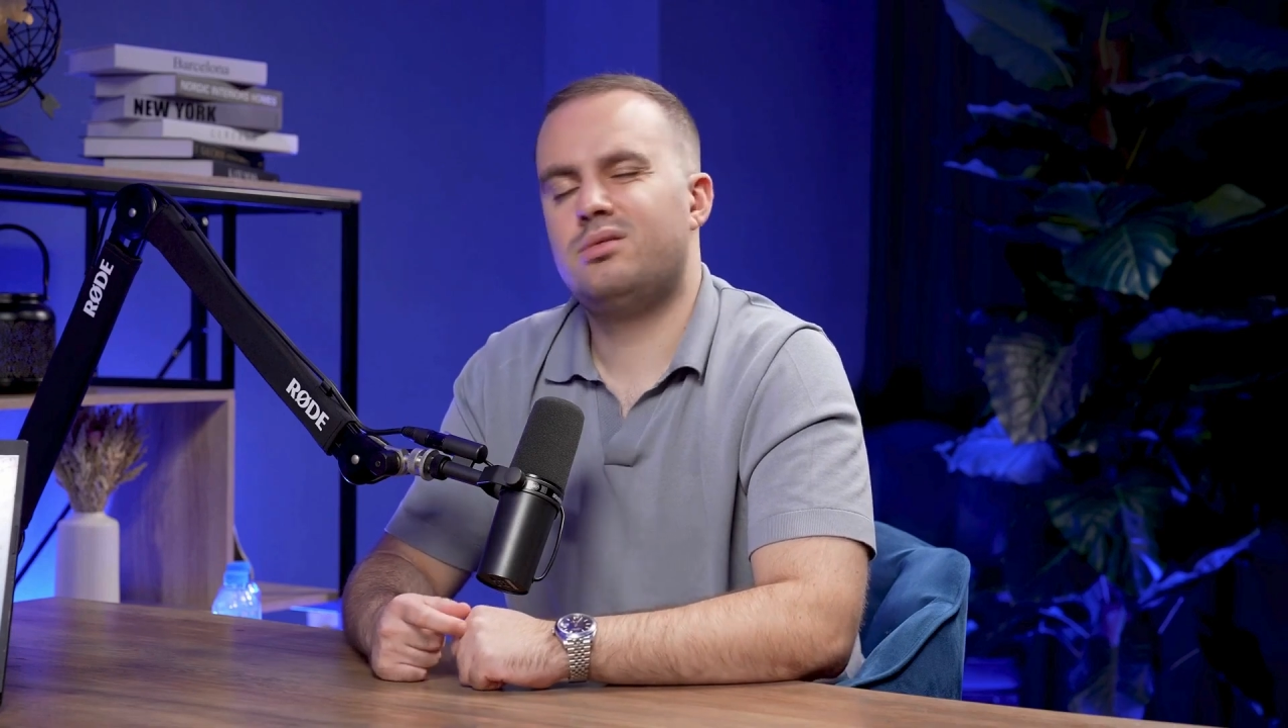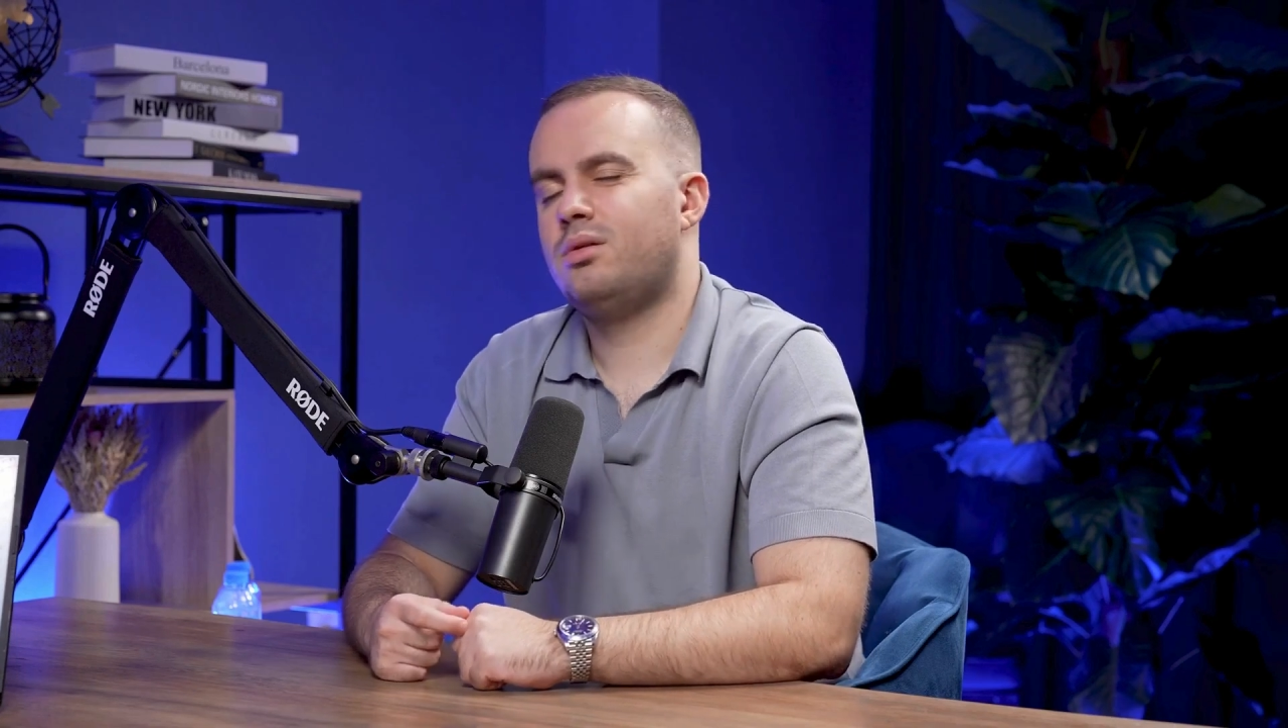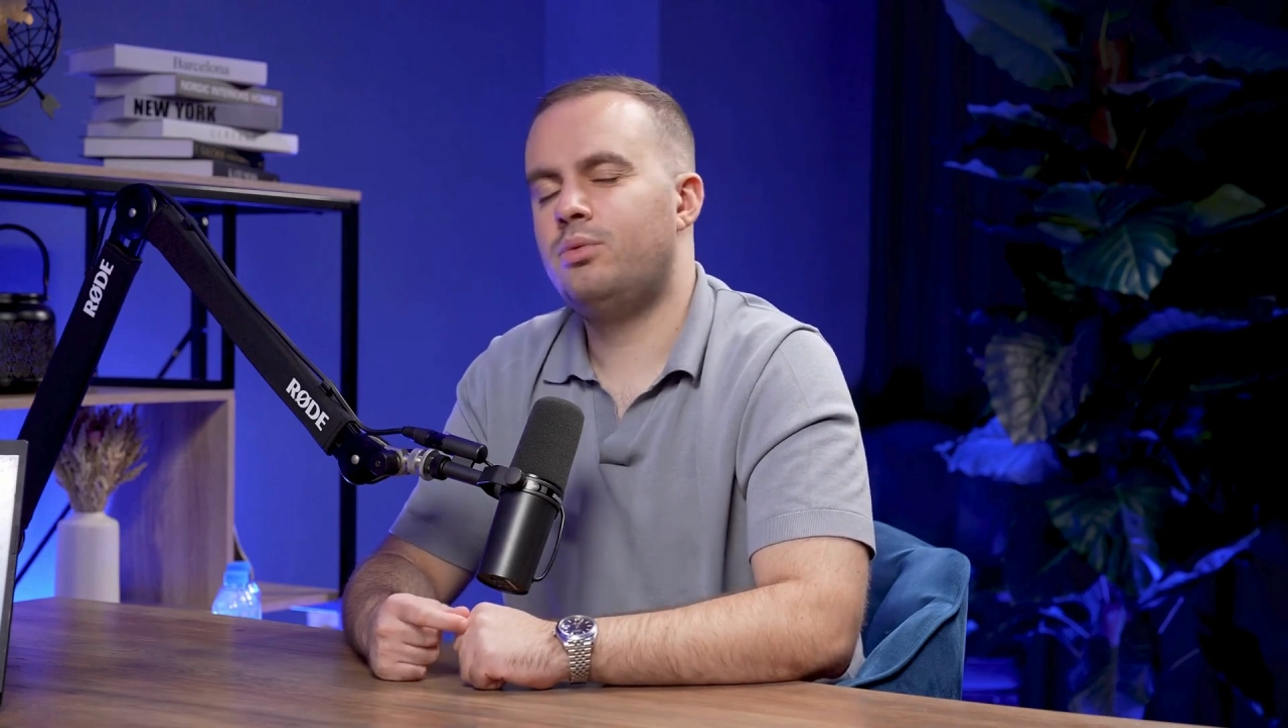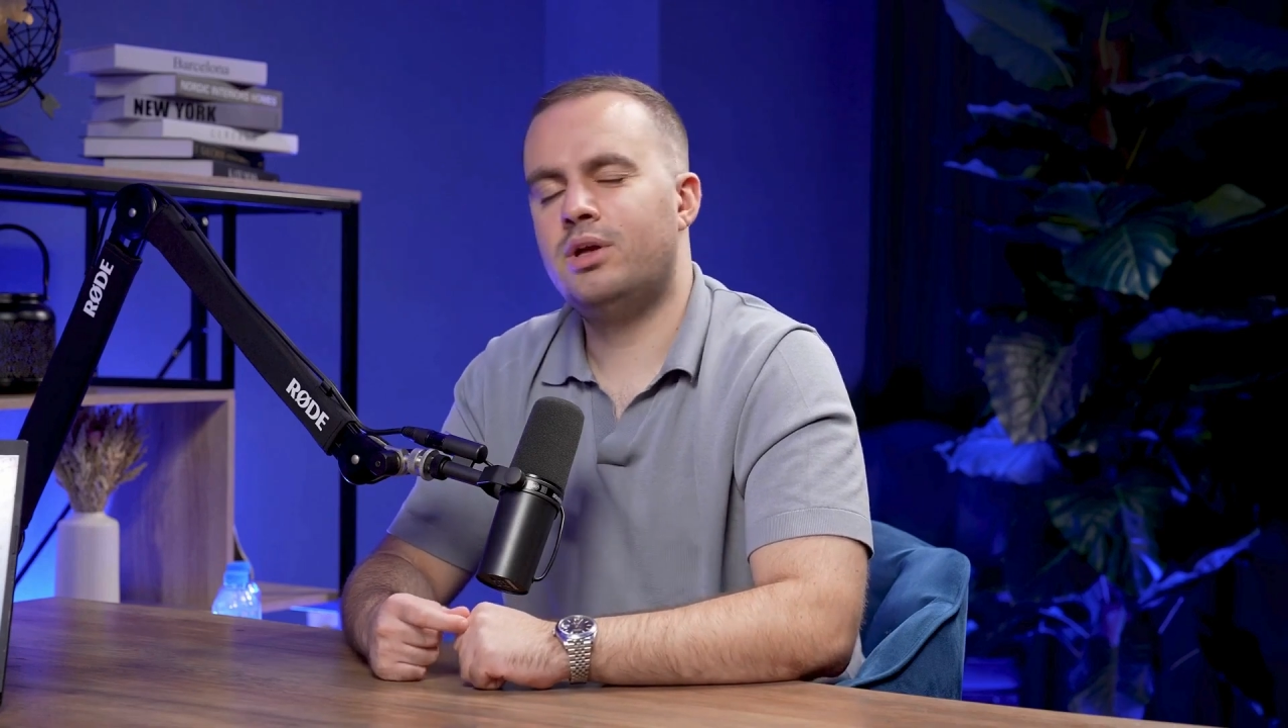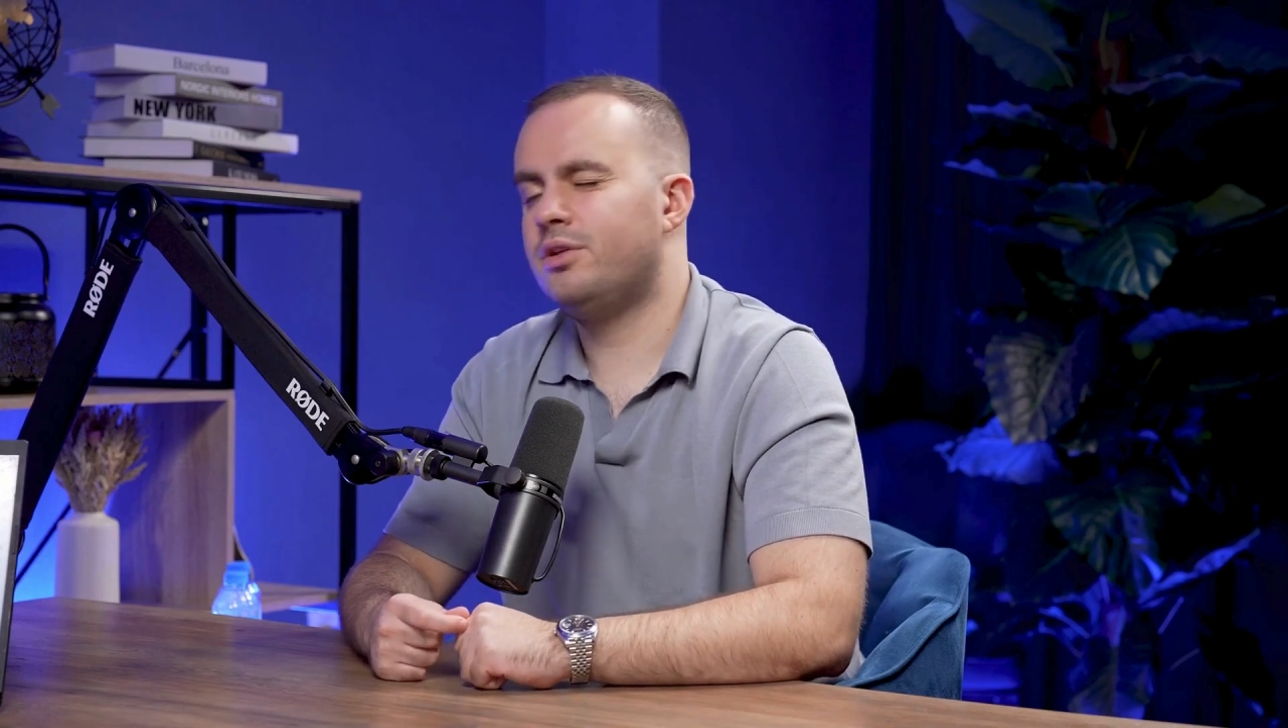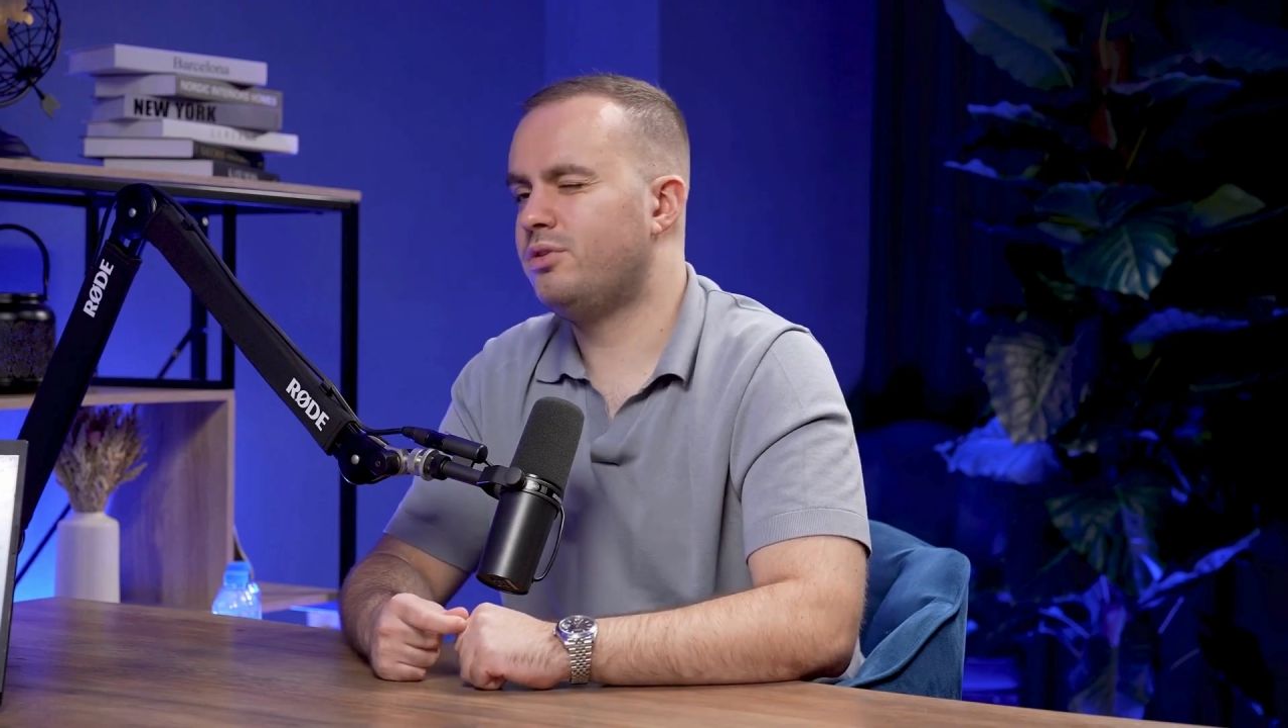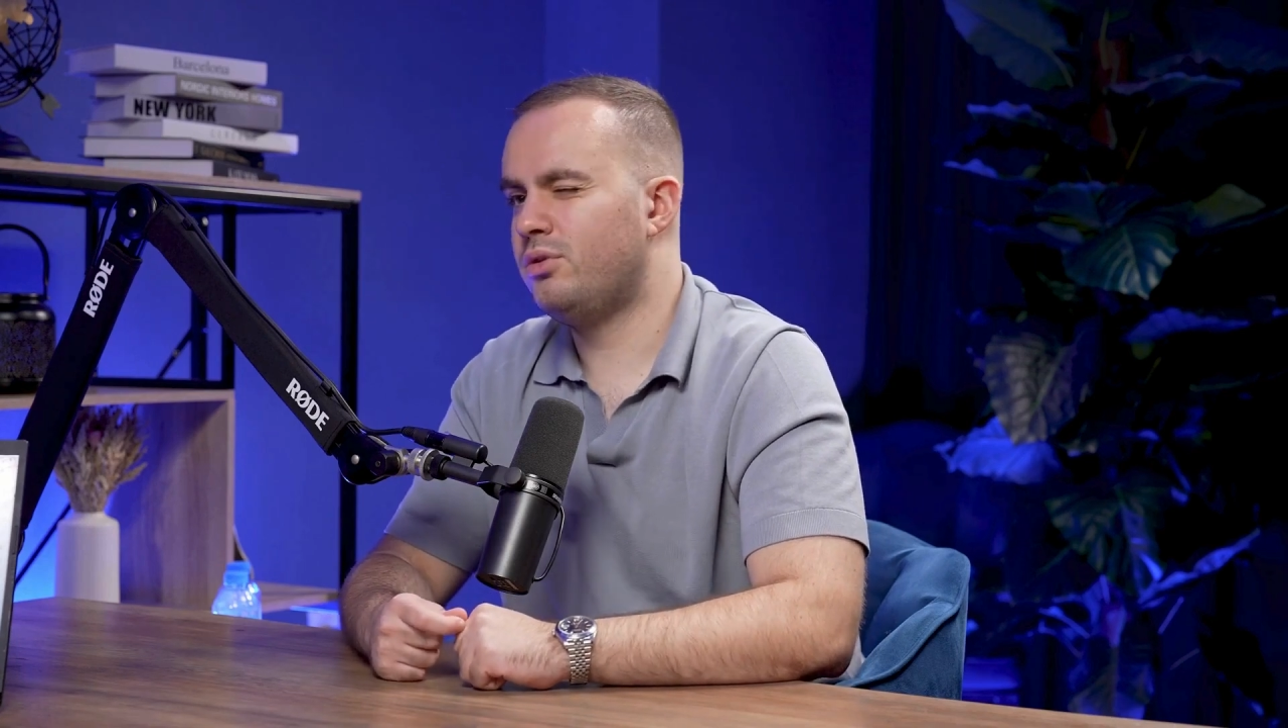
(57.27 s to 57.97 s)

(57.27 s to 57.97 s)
we are not a